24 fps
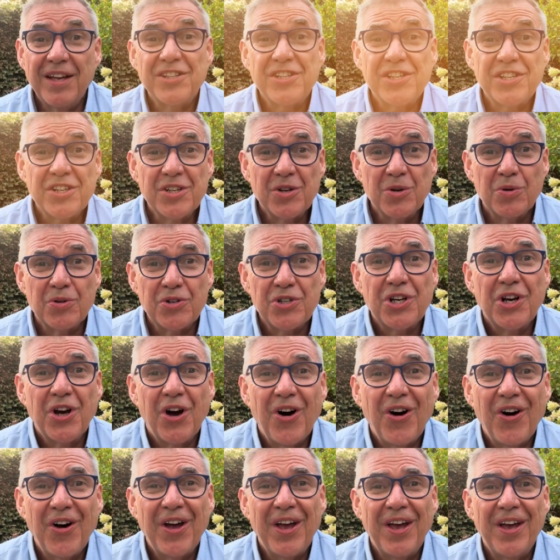It's scorching
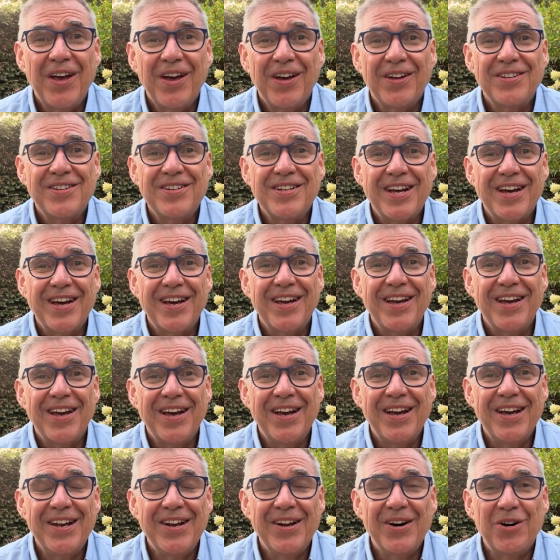hot here today
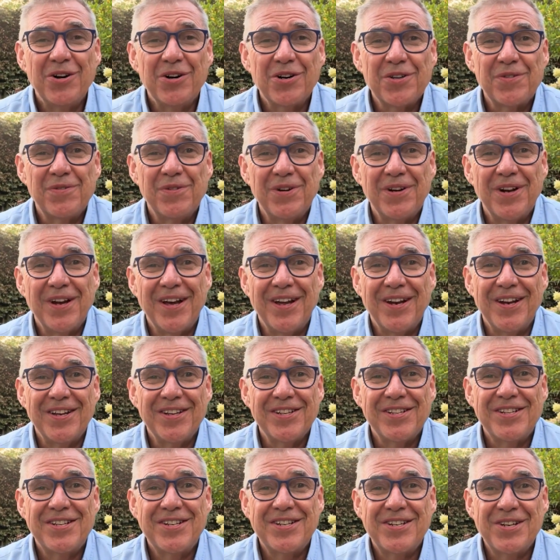in Oxford and
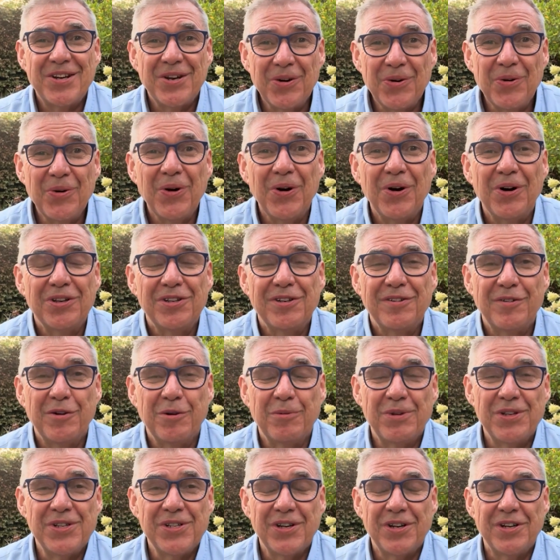it's too hot to
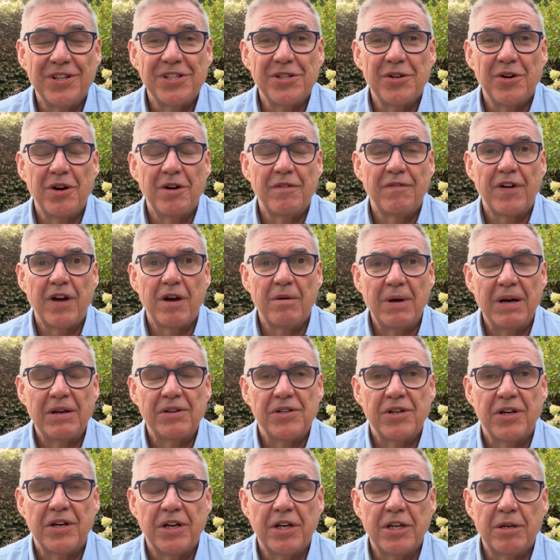film inside so I've come
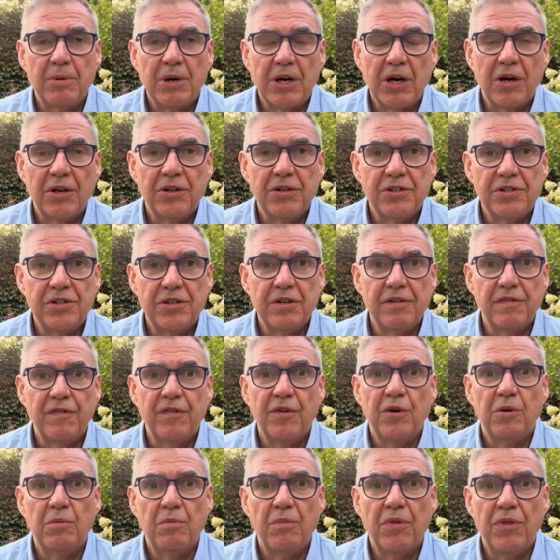outside into my garden to
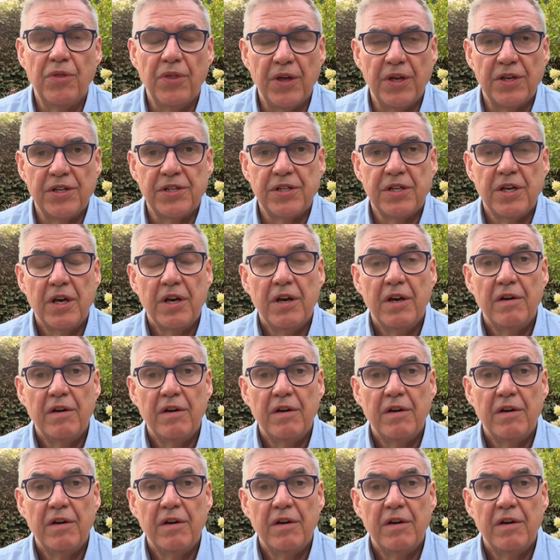film this